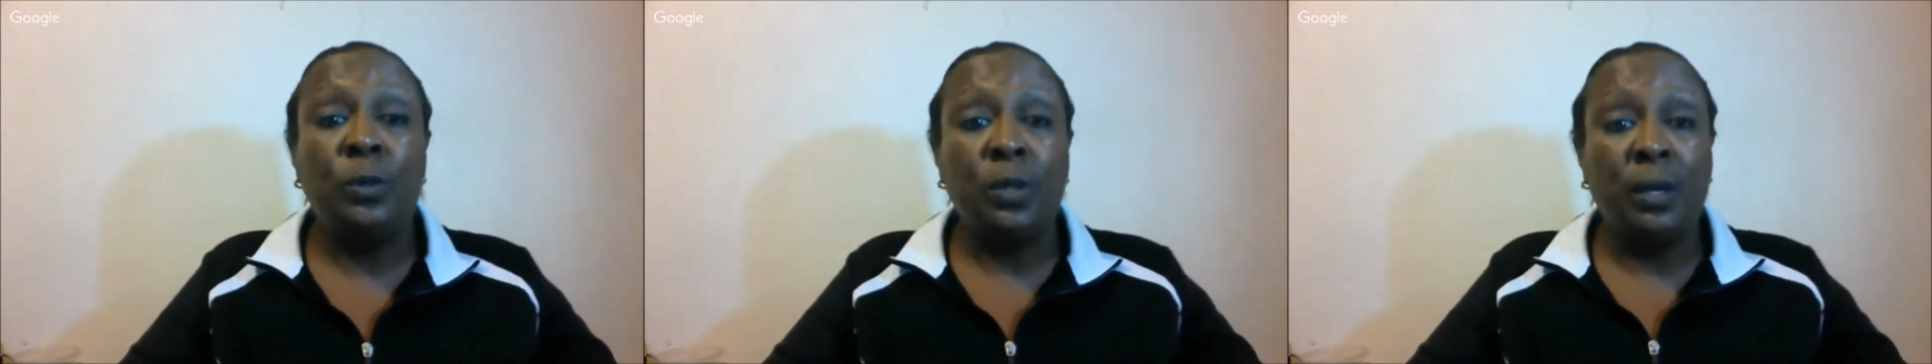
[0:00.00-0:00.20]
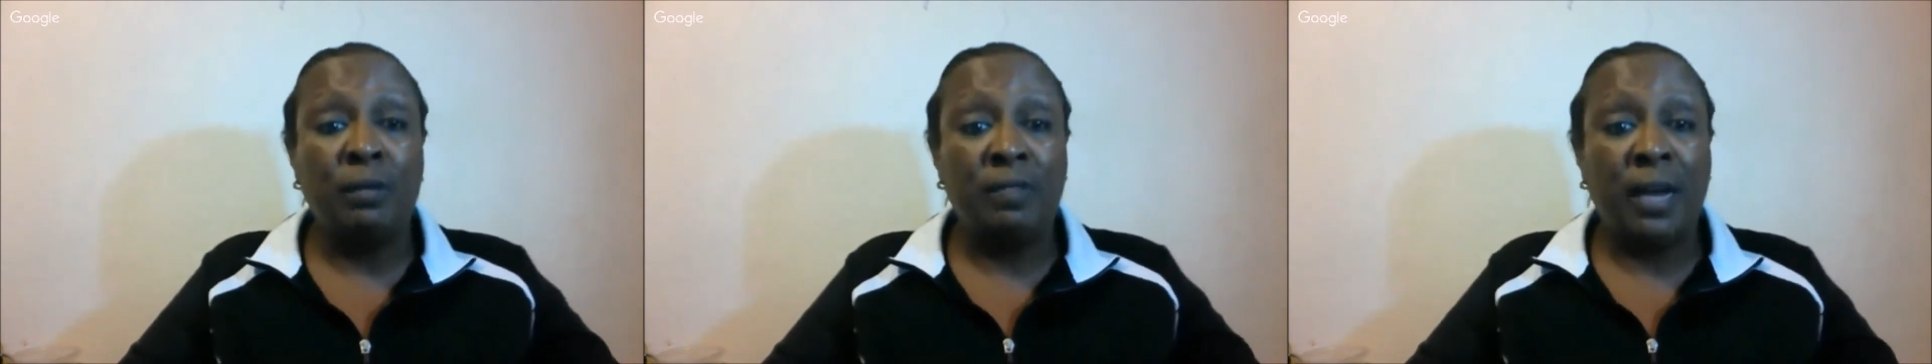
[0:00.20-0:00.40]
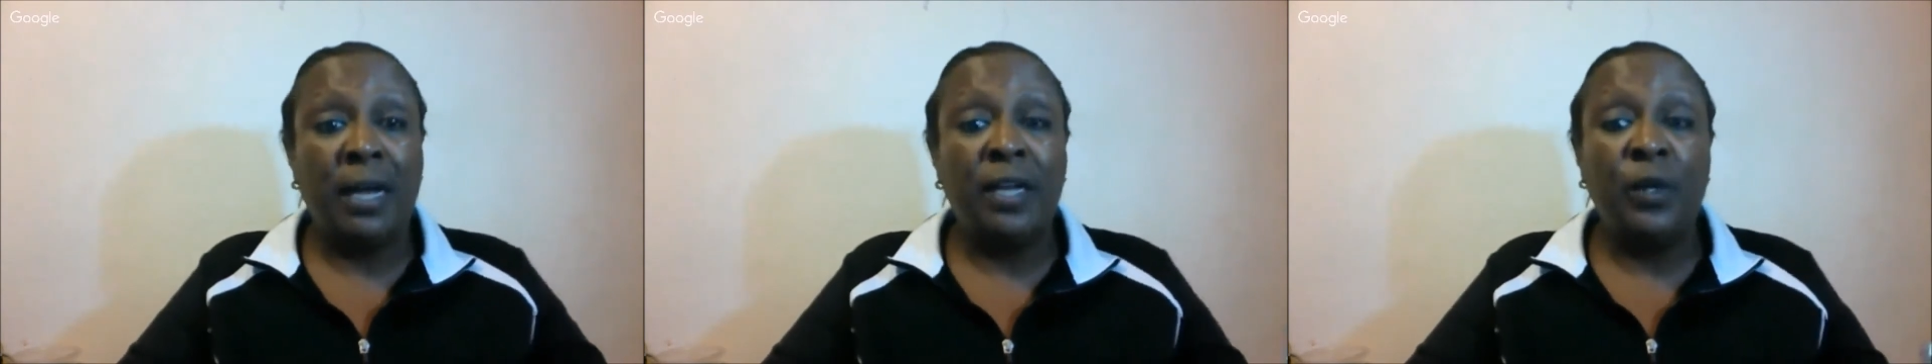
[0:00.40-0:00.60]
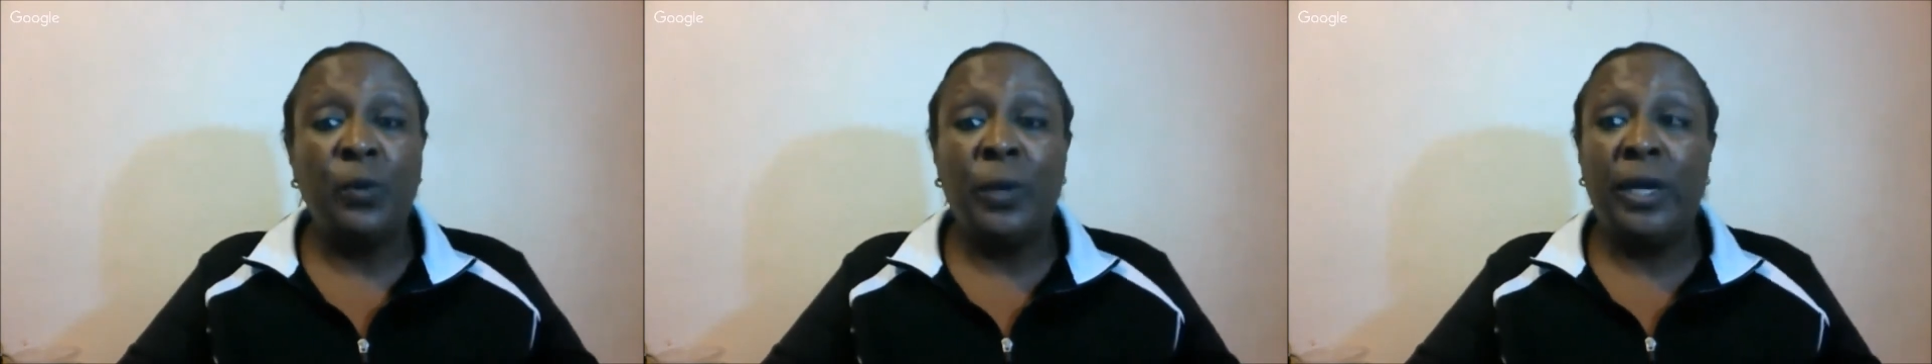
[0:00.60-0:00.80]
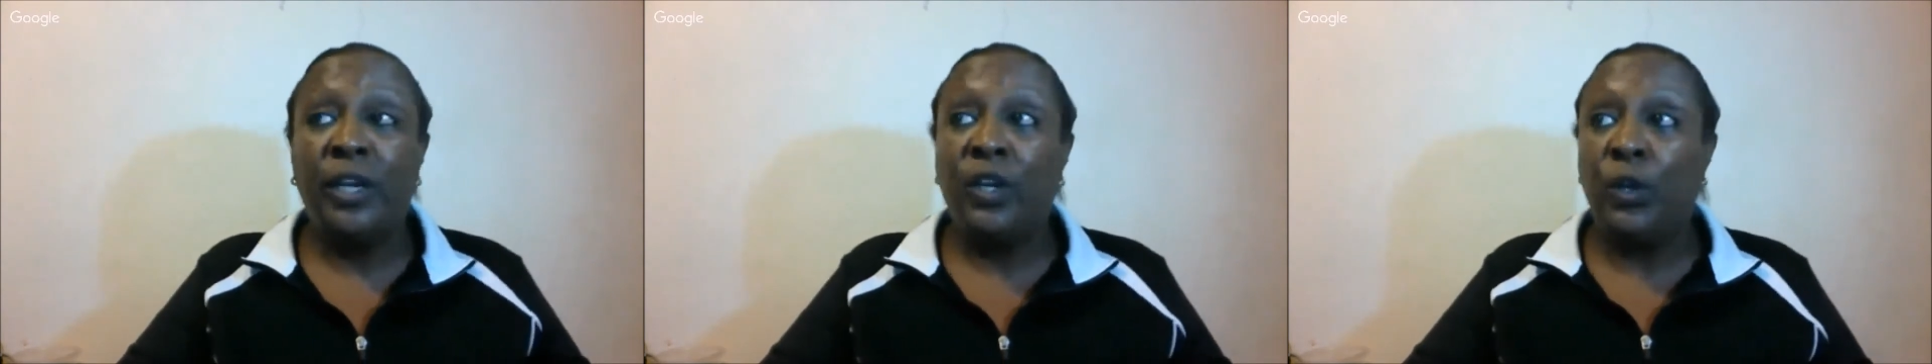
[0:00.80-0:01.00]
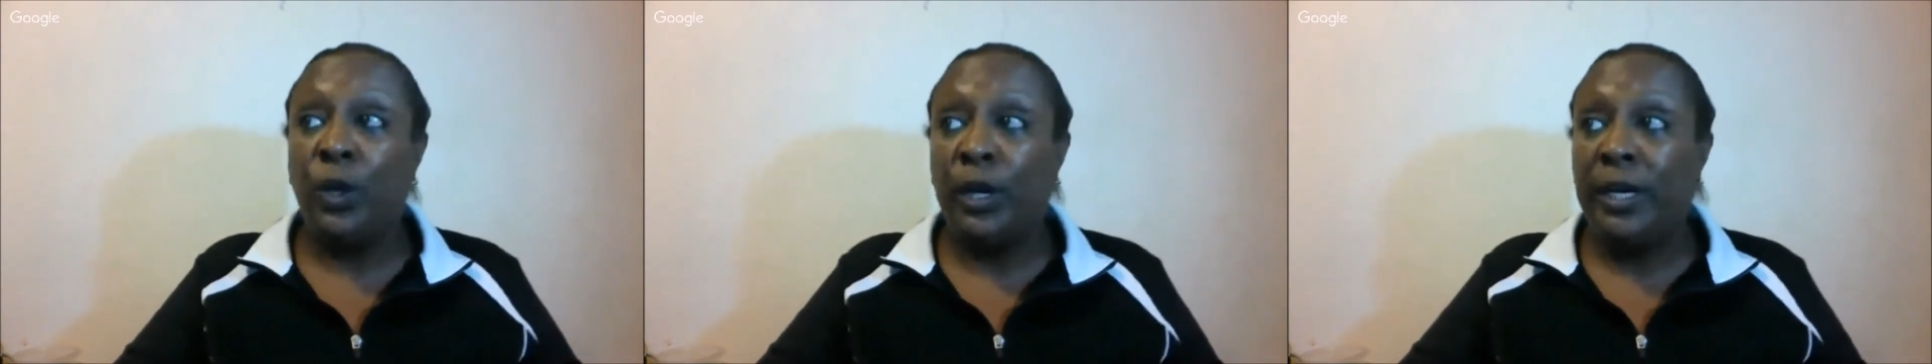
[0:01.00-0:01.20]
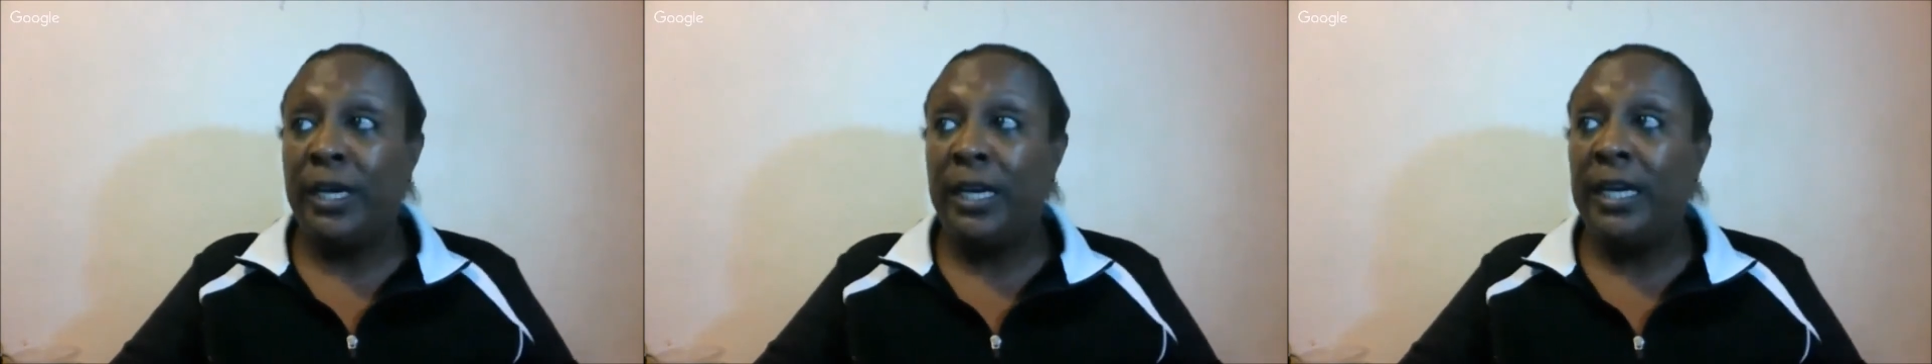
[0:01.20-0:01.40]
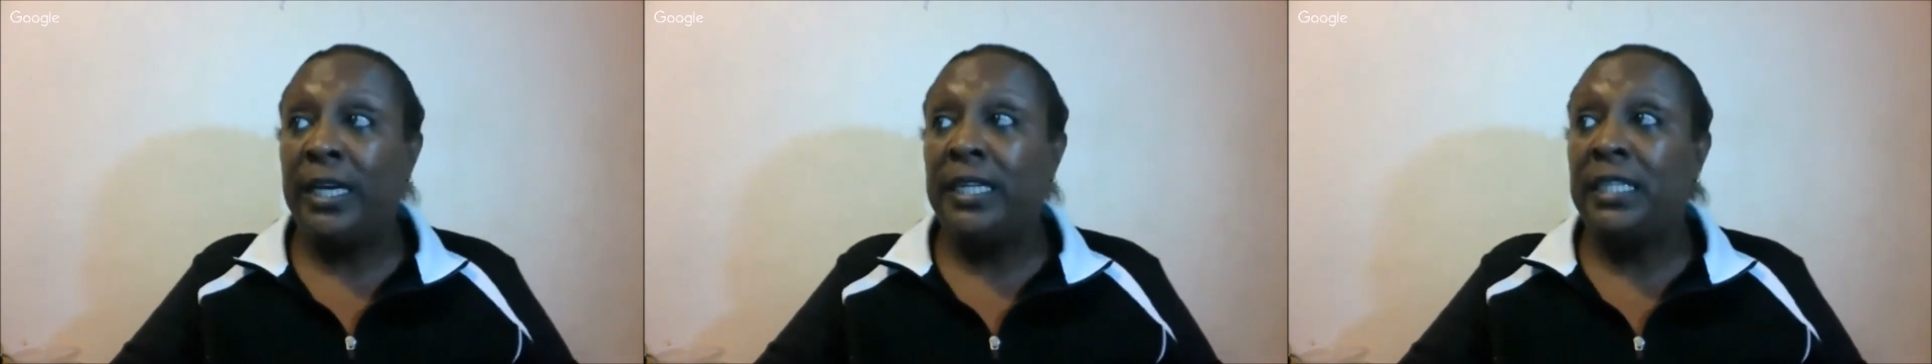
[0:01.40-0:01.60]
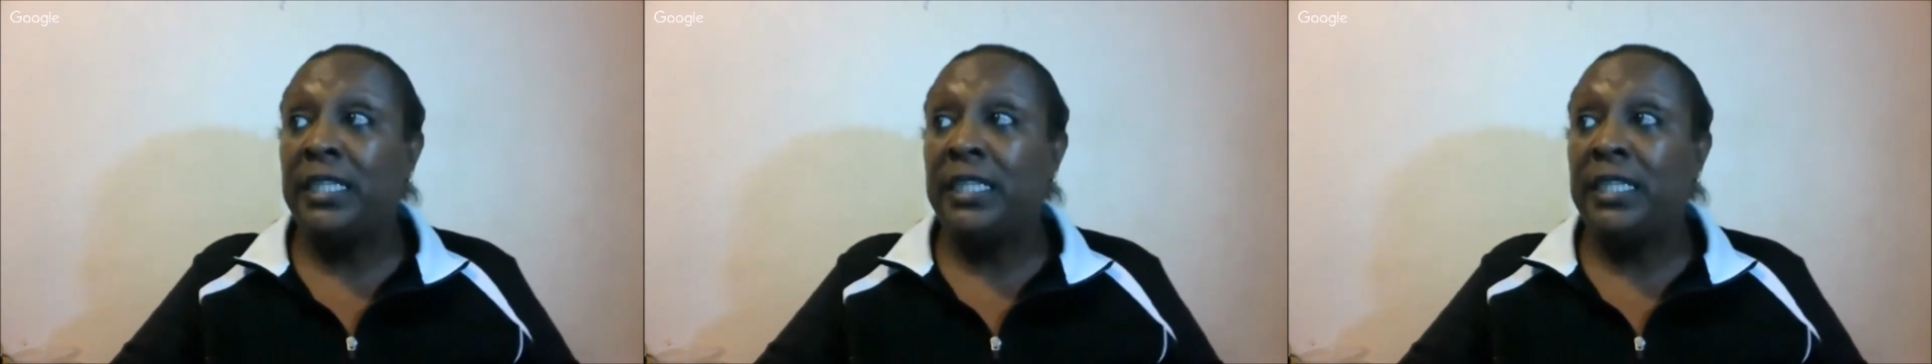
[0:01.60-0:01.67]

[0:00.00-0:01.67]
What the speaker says: evaluate your needs